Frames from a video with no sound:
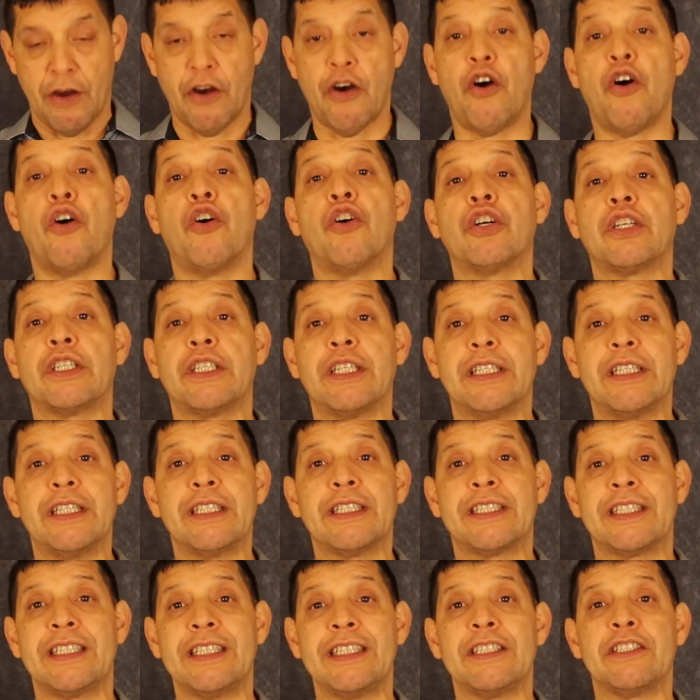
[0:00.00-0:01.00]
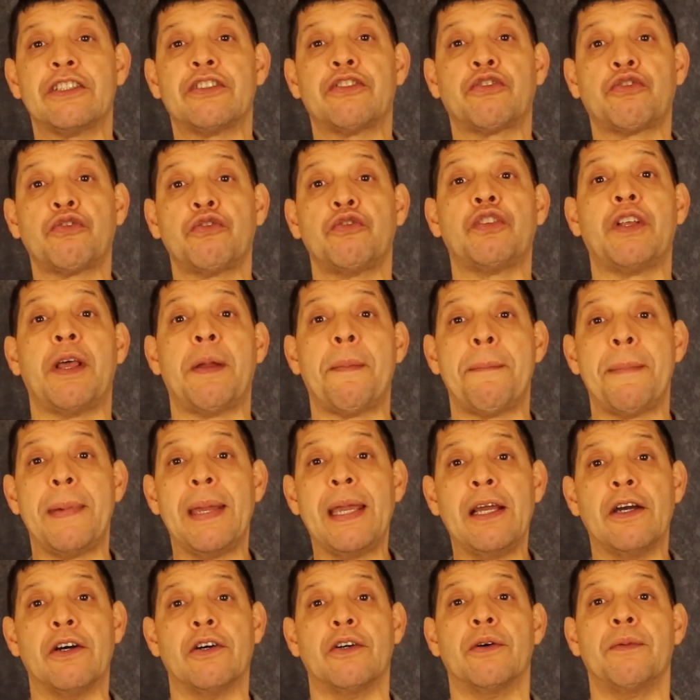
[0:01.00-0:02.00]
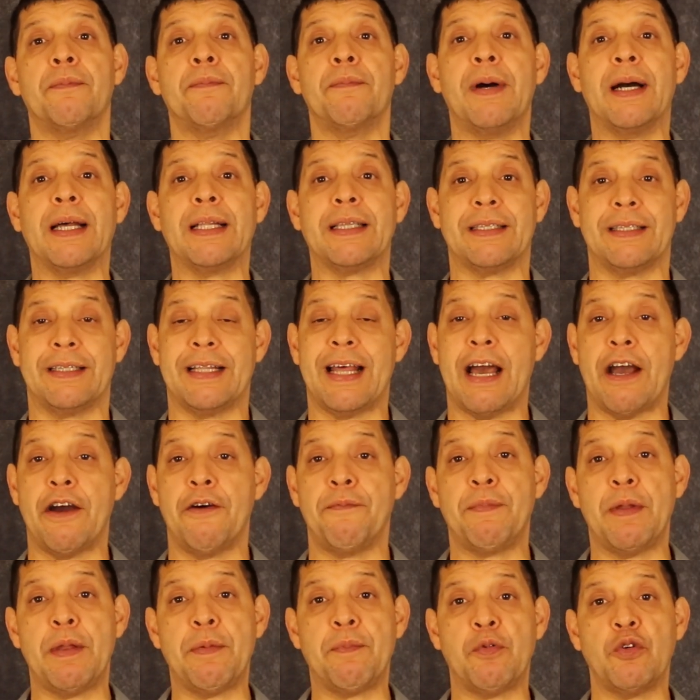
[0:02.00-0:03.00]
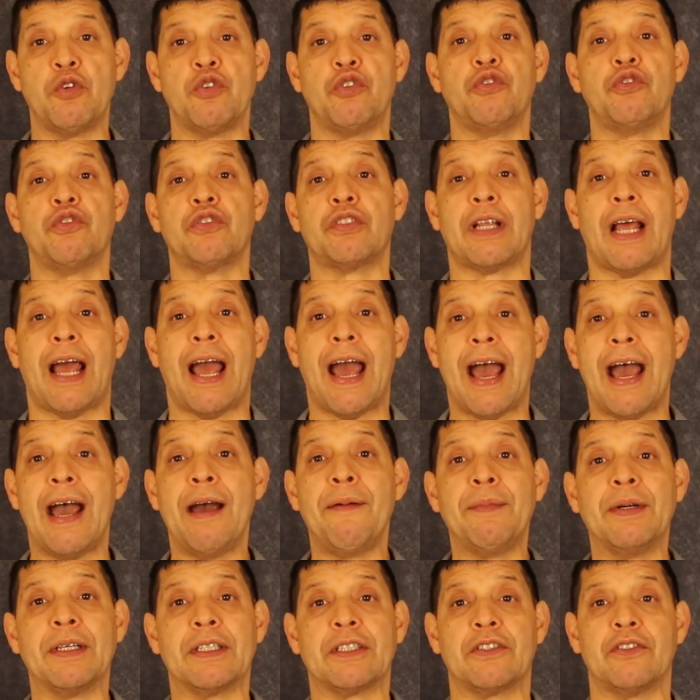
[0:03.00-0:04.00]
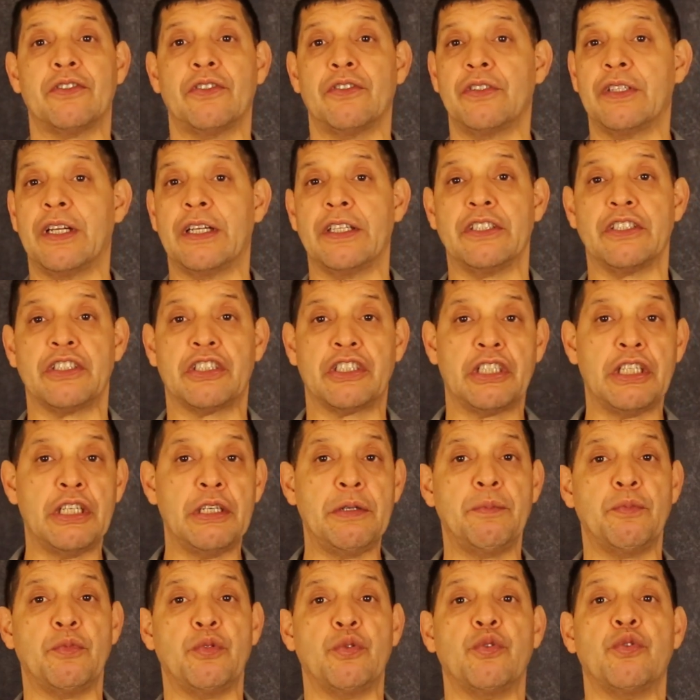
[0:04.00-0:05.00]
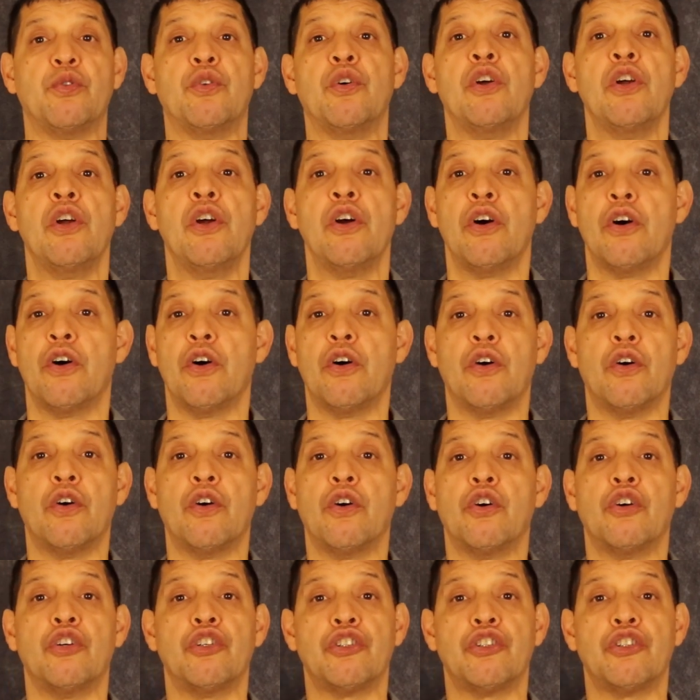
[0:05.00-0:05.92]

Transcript: order things through the mail, but now people use Amazon and Temu or,